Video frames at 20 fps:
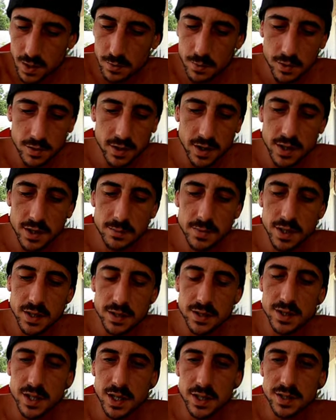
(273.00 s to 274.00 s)
Come on, let it
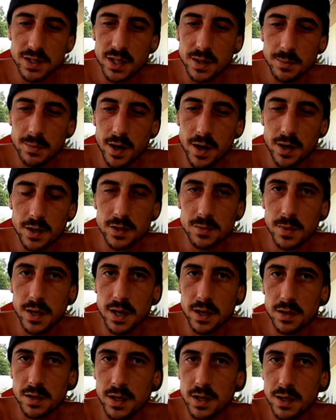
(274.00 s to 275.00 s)
be a sixty bucks,
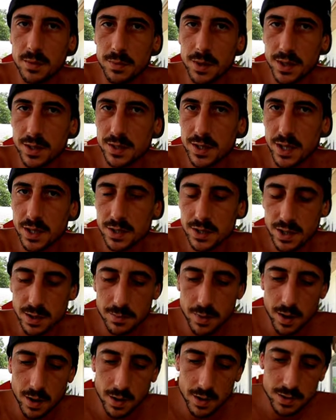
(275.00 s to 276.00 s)
man. Let it be
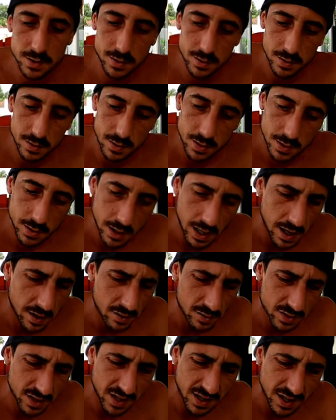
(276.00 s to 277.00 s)
sixty bucks.
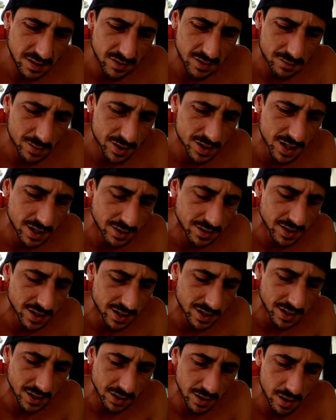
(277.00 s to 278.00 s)
I don't think I've ever seen
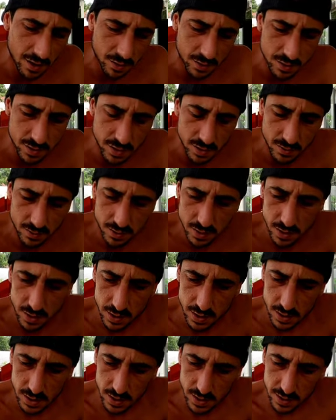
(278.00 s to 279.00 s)
sixty dollars though.
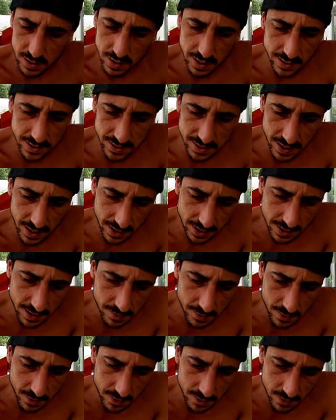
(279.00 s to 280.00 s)
Let's see.
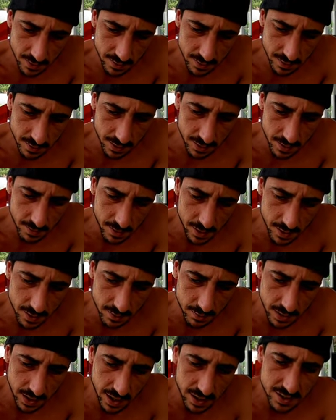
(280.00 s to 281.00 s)
Come on. Come
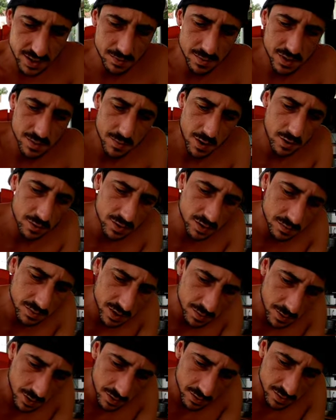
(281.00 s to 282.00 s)
on. We got some smalls,
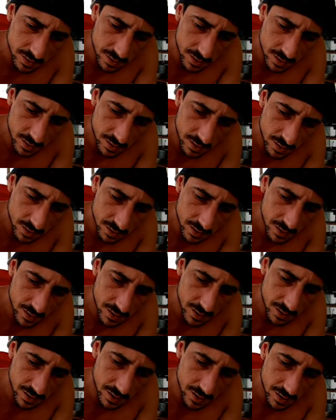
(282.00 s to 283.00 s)
some smalls.
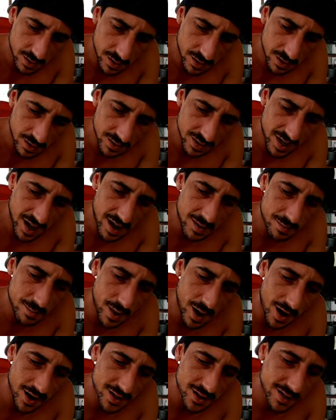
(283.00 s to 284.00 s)

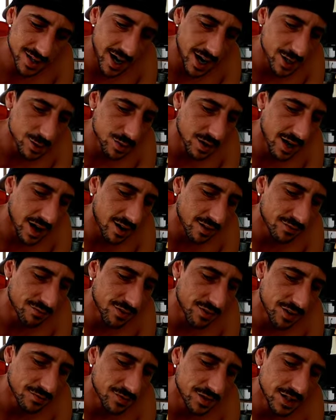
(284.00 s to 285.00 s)
ten bucks. Guys, we got a
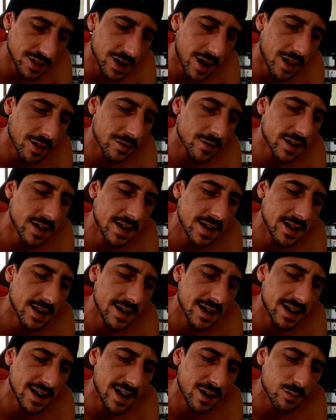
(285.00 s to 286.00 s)
fifty dollar
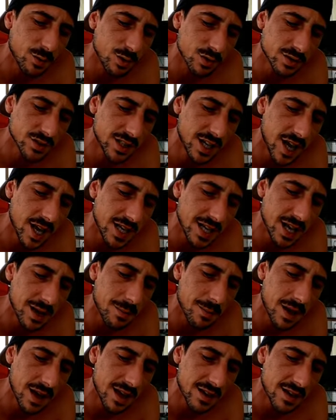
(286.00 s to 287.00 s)
hit, and I will take
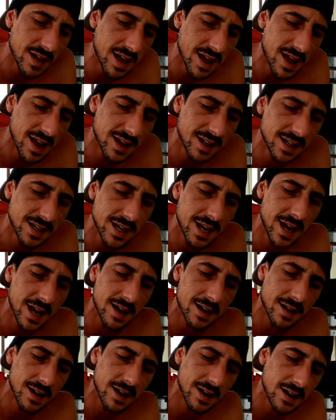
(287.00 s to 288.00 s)
it, man. Heck
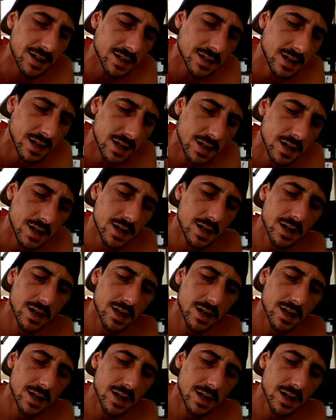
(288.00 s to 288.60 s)
yeah, guys.